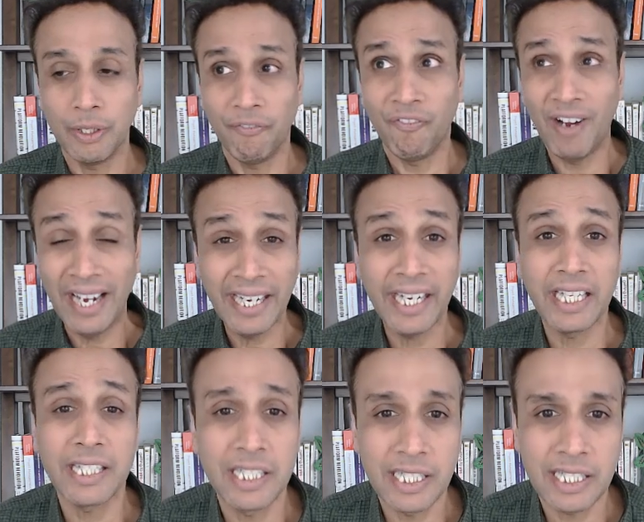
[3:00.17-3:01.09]

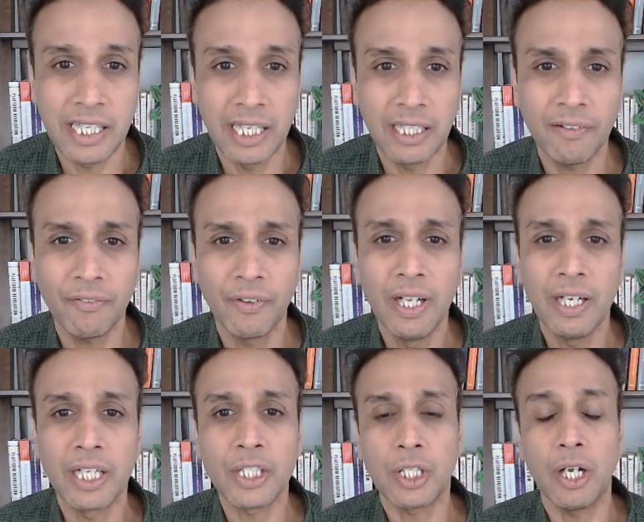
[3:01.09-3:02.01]
findings itself,
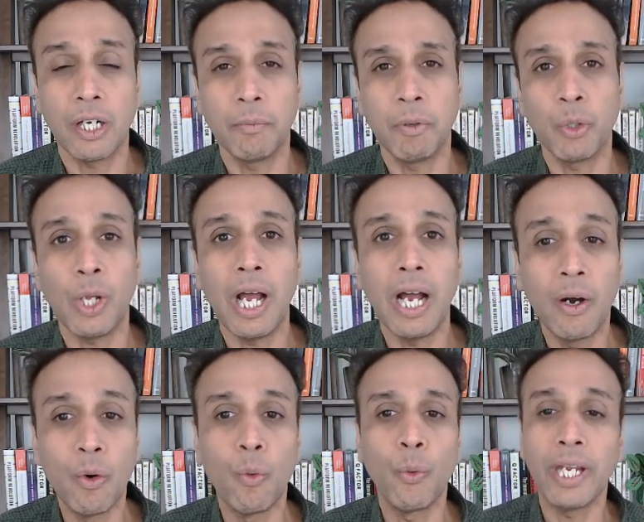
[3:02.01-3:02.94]
let's talk about
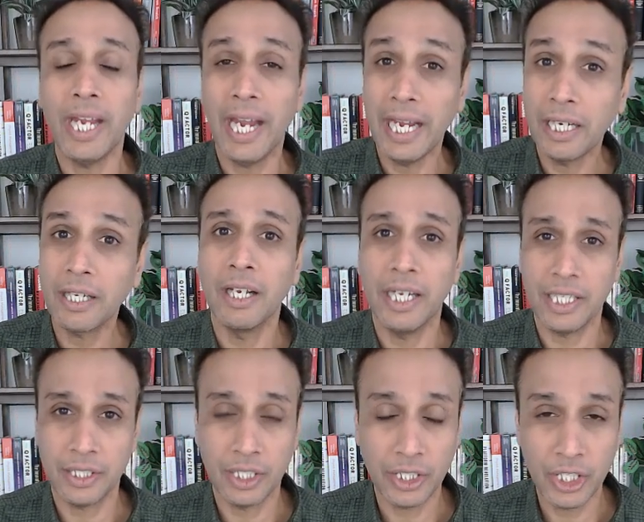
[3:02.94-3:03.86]
how we
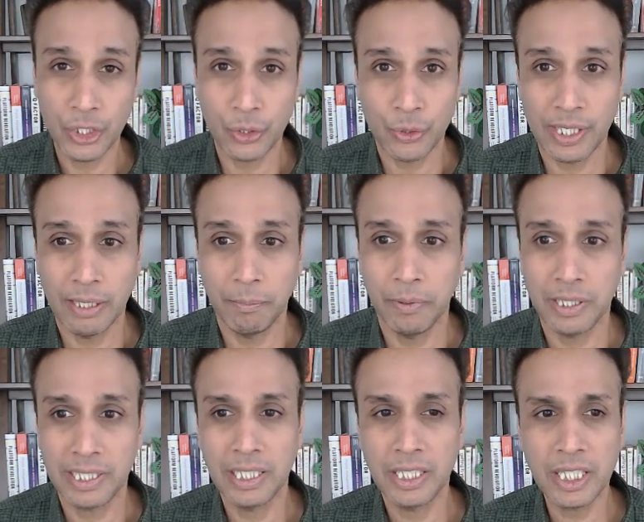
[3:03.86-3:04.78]
analyze the tissue
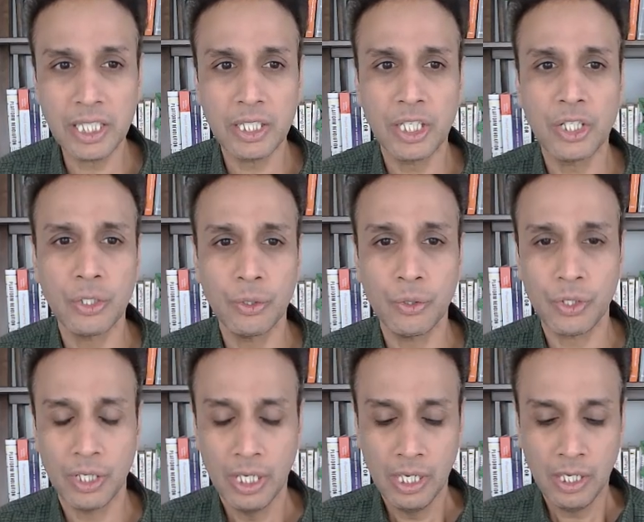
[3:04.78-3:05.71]
samples. And these
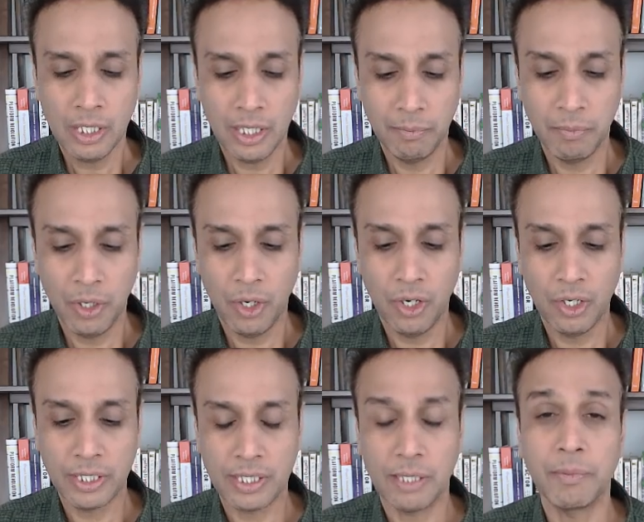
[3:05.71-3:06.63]
tissues come
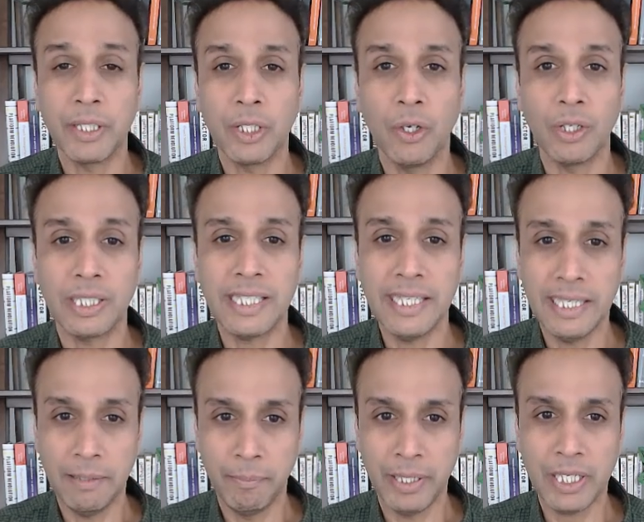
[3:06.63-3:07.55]
on something called
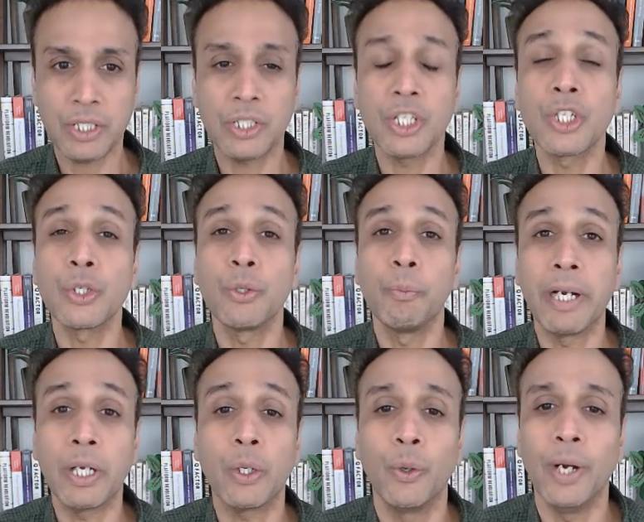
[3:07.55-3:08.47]
TMAs, tissue
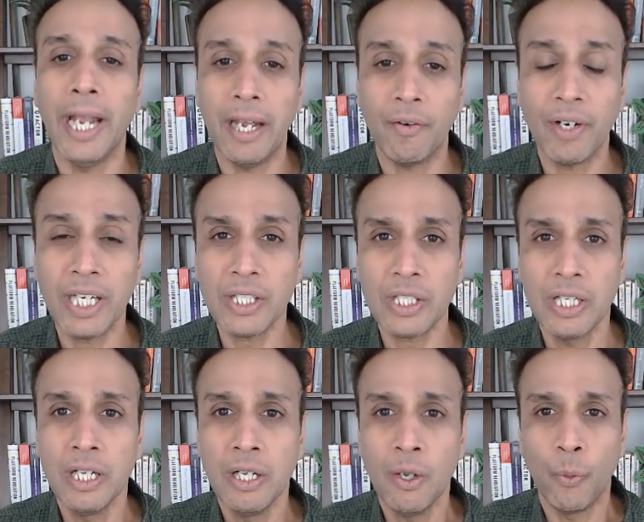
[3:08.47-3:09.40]
microarrays,
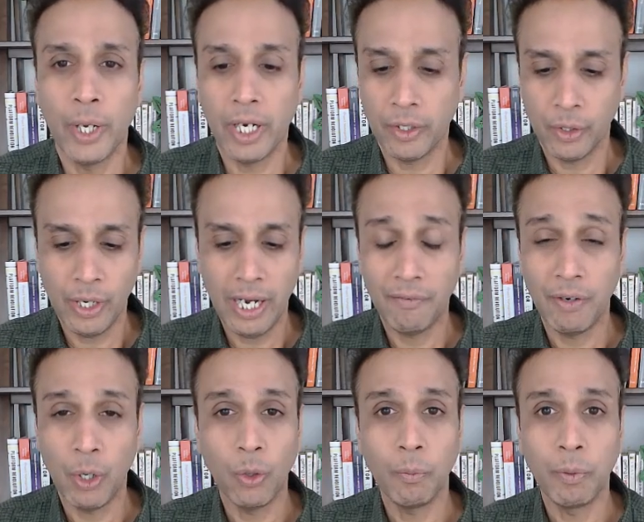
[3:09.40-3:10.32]
where you have a
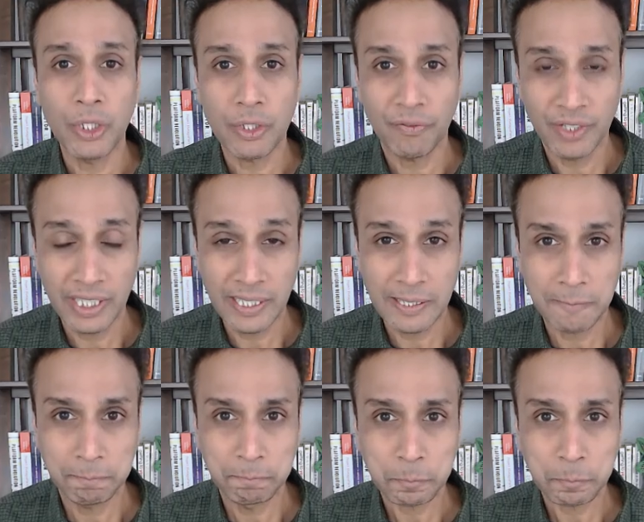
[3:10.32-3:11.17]
whole bunch of these